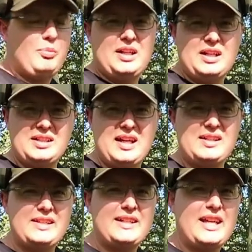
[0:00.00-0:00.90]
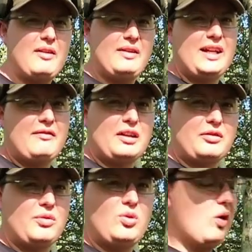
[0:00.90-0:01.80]
because it has that cavity, I've got
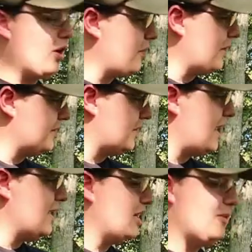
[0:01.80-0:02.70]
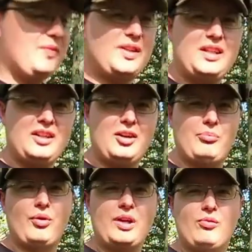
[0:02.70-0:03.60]
3 watermelons lined up sitting
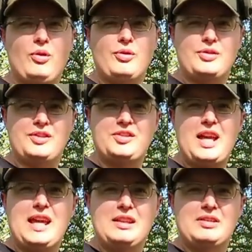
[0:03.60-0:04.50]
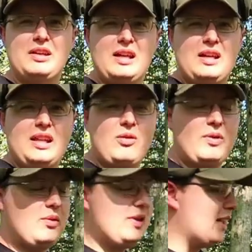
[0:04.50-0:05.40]
on brake rotors as stands. That
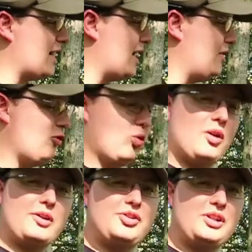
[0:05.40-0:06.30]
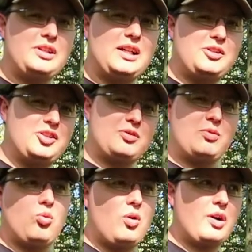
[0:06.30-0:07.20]
way we can kind of do a water jug test just
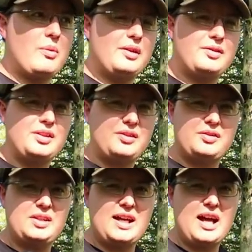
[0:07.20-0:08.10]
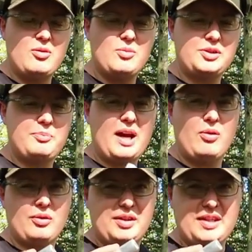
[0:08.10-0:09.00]
with watermelons, just to see how much
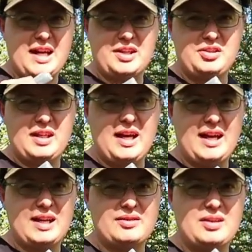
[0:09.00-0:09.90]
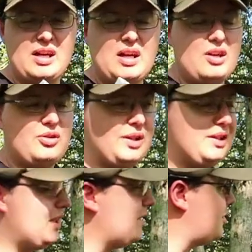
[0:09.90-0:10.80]
power this actually has. So
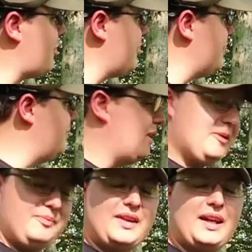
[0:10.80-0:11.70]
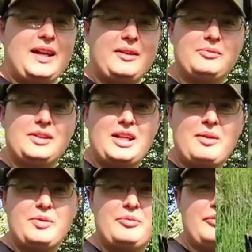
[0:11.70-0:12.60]
let's get started and let's have some